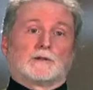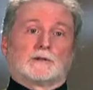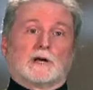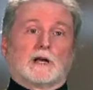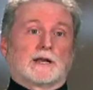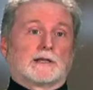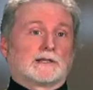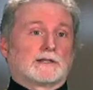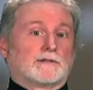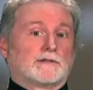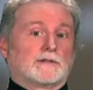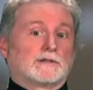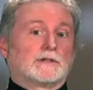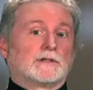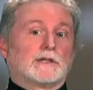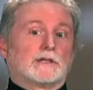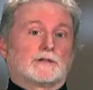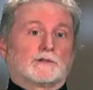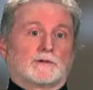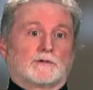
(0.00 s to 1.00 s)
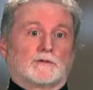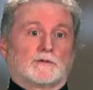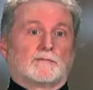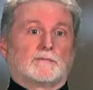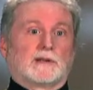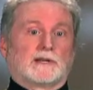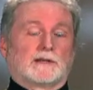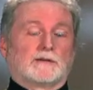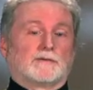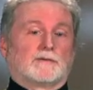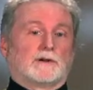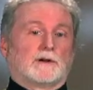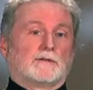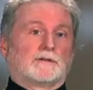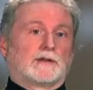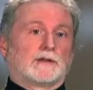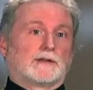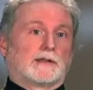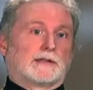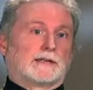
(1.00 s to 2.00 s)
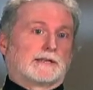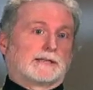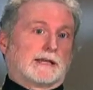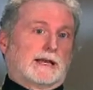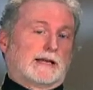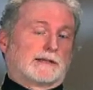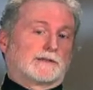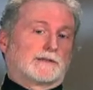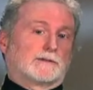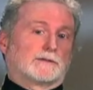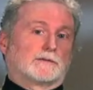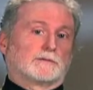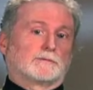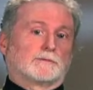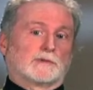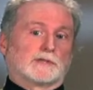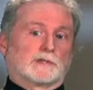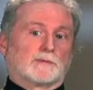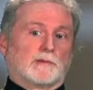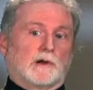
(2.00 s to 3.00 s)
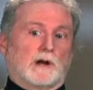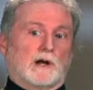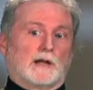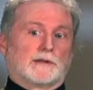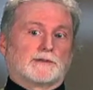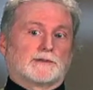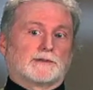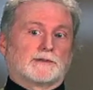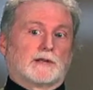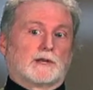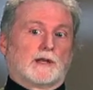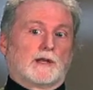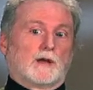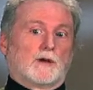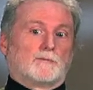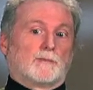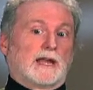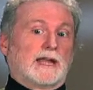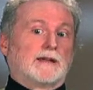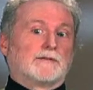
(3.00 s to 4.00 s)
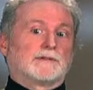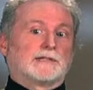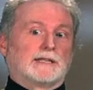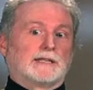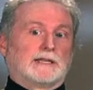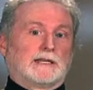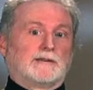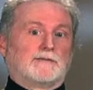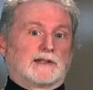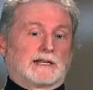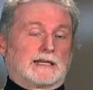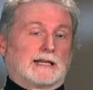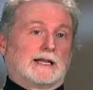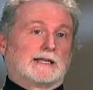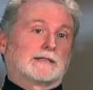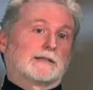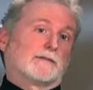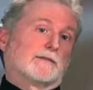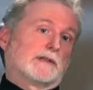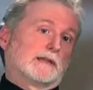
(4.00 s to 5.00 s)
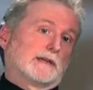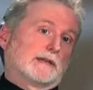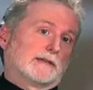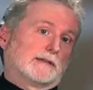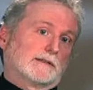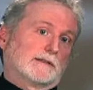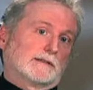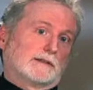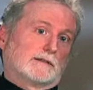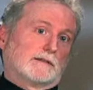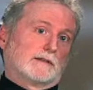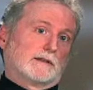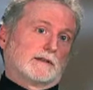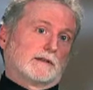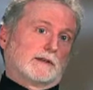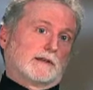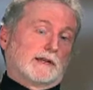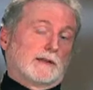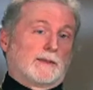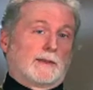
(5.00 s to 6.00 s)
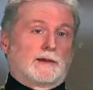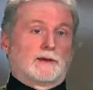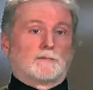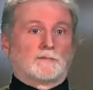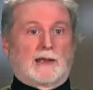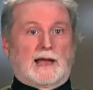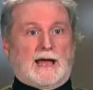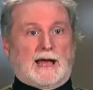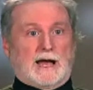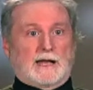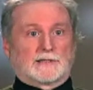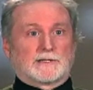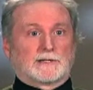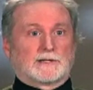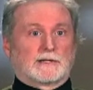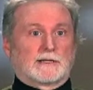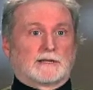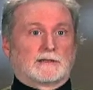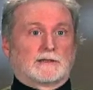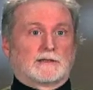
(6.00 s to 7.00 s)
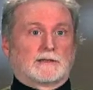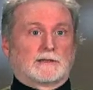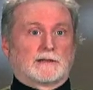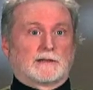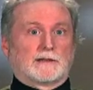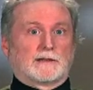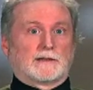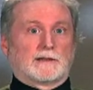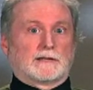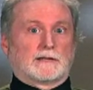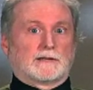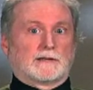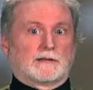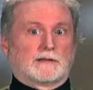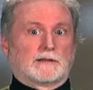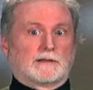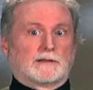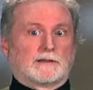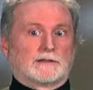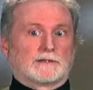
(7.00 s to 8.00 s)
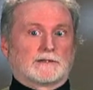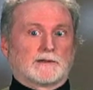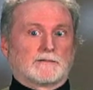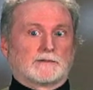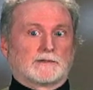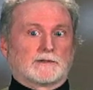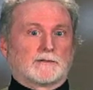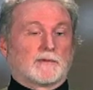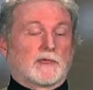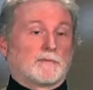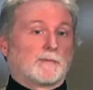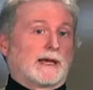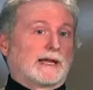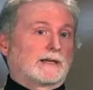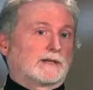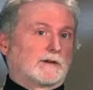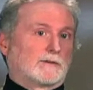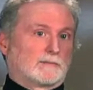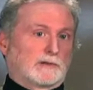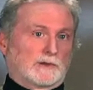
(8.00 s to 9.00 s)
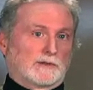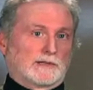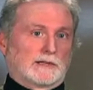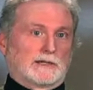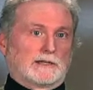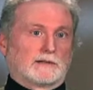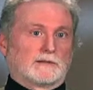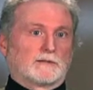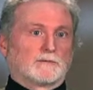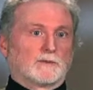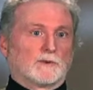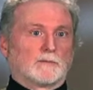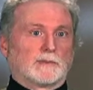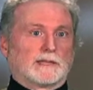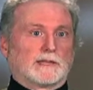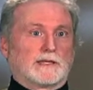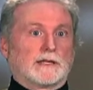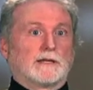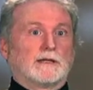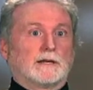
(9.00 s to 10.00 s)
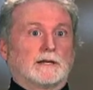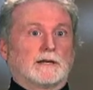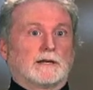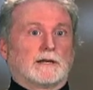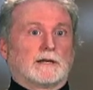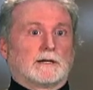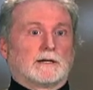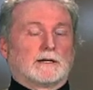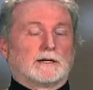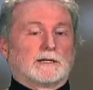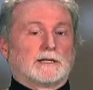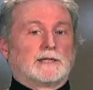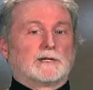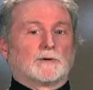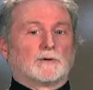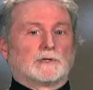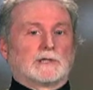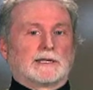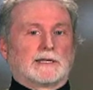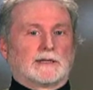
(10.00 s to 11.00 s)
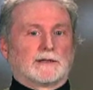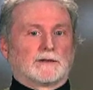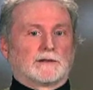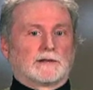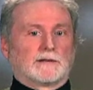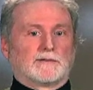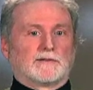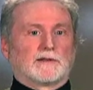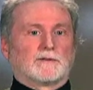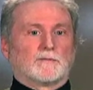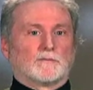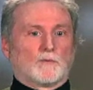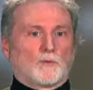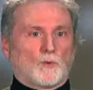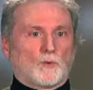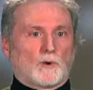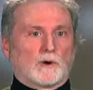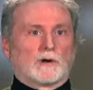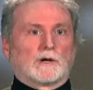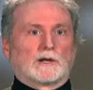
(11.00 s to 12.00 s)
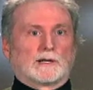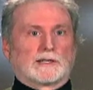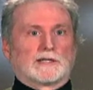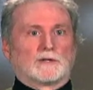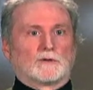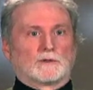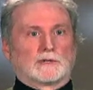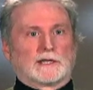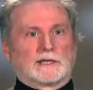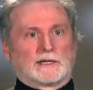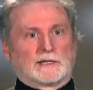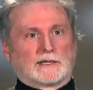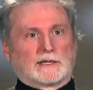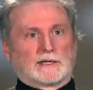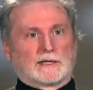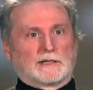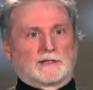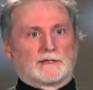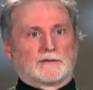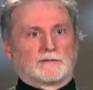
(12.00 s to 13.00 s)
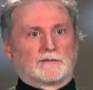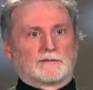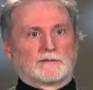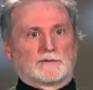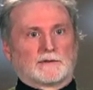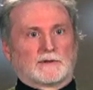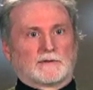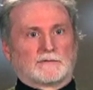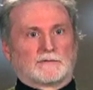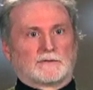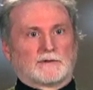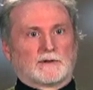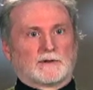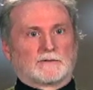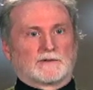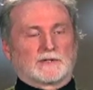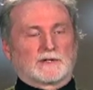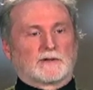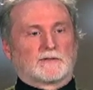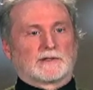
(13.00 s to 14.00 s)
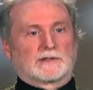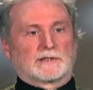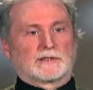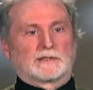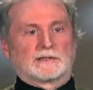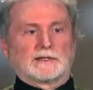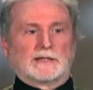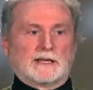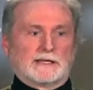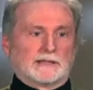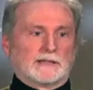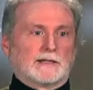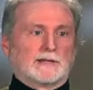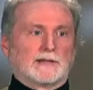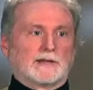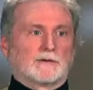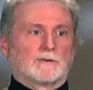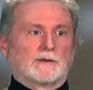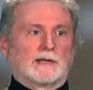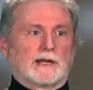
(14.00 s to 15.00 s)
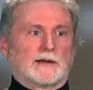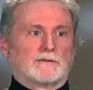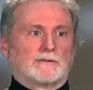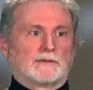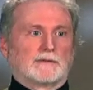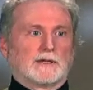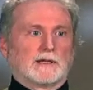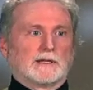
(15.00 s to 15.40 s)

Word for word: know, a lot of civilians who have been involved in the disaster response may have seen even less of this in their past than, than uh, some, some of the medical personnel, and will be uh, equally or even more acutely in need of, of, of services. Yes, I think we have